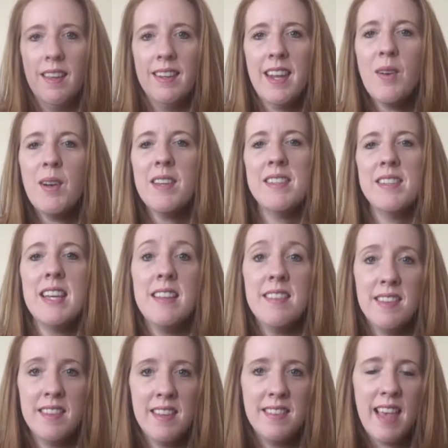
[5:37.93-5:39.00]
Now let's dig
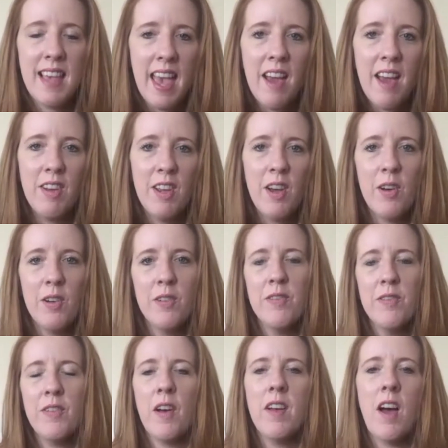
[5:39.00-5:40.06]
into this area
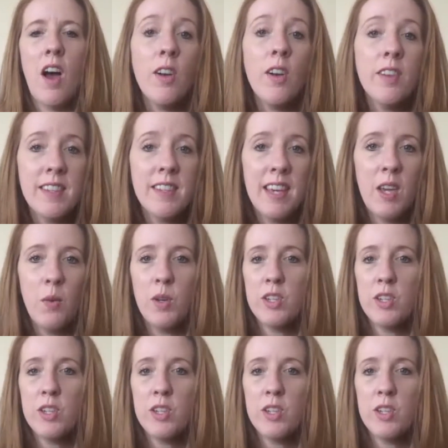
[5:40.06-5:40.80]
of asking,